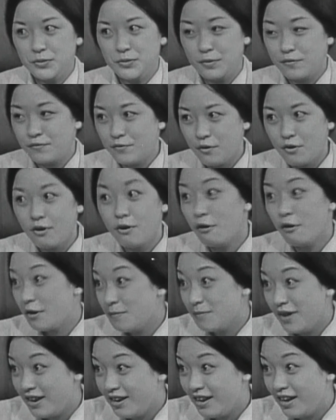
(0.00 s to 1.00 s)
fenced before
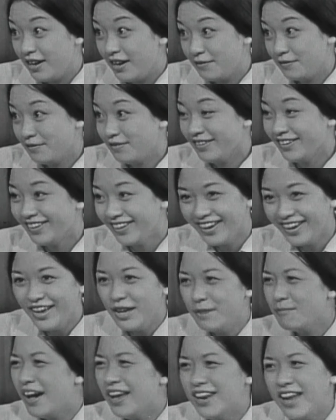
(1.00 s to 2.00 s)
or in my life.
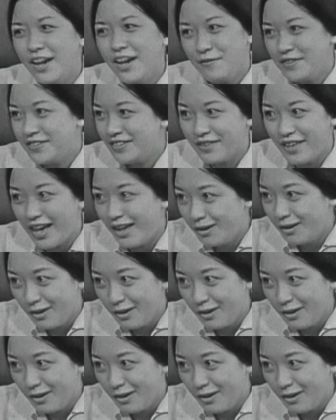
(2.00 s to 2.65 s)
My life isn't